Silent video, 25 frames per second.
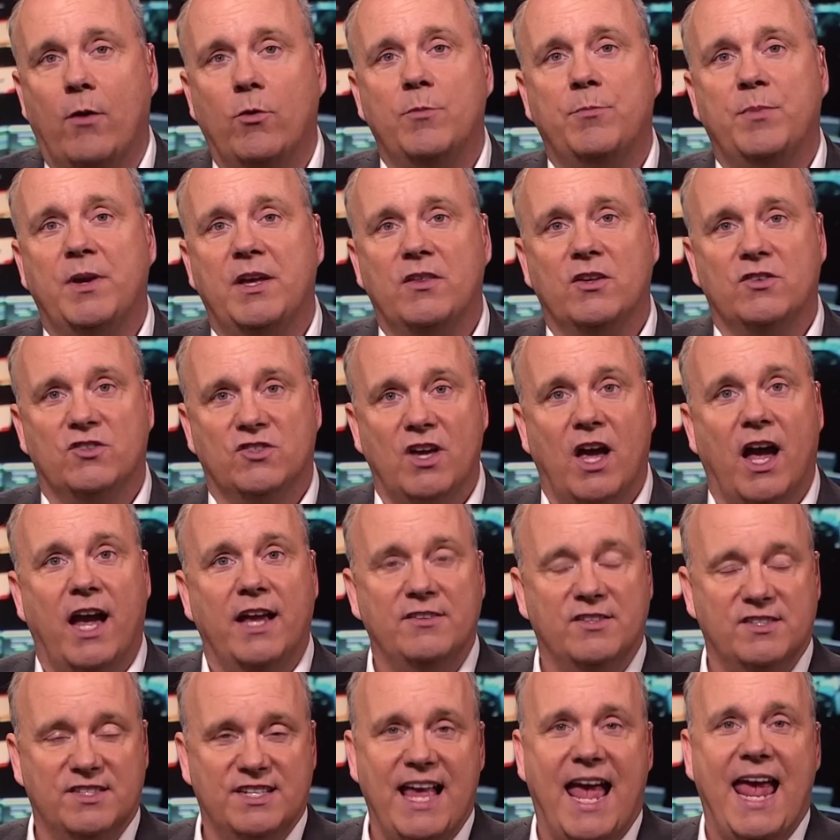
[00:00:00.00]
that would be the
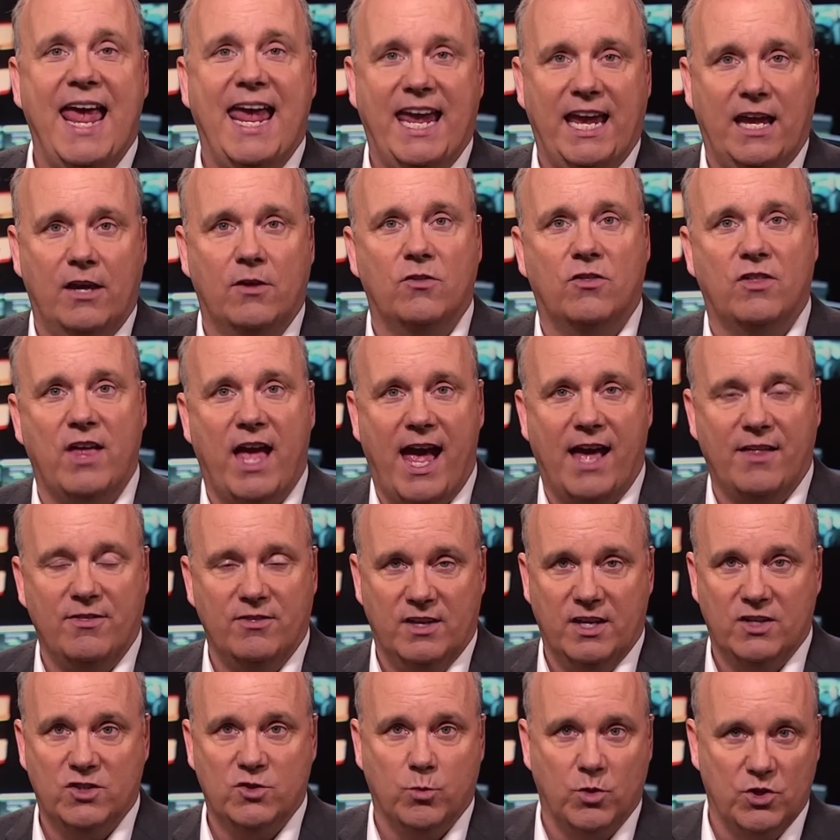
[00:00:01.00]
side saying
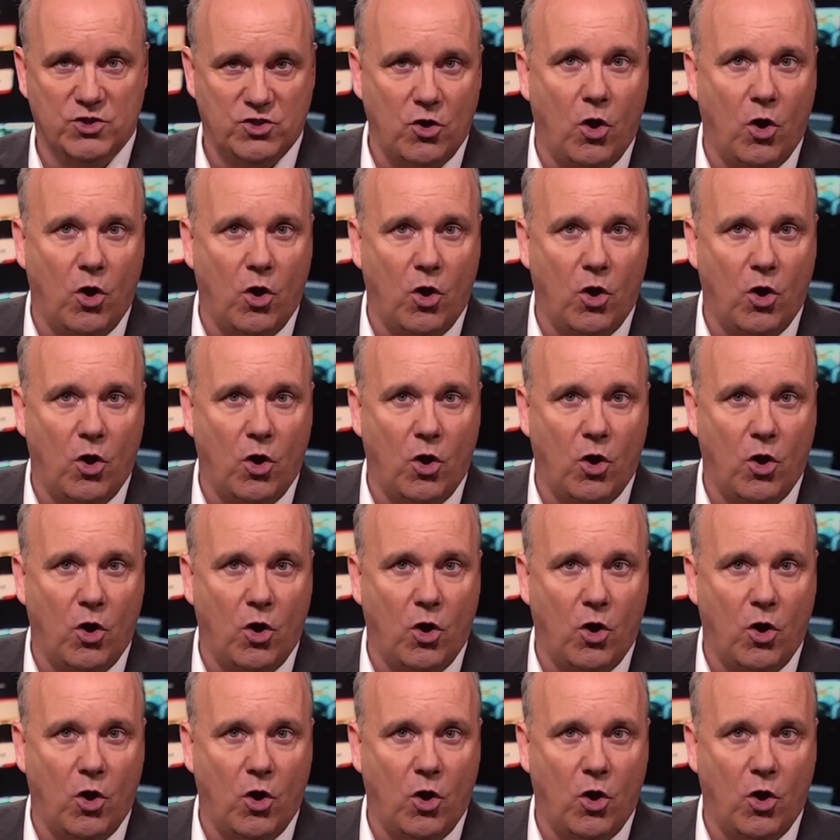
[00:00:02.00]
that this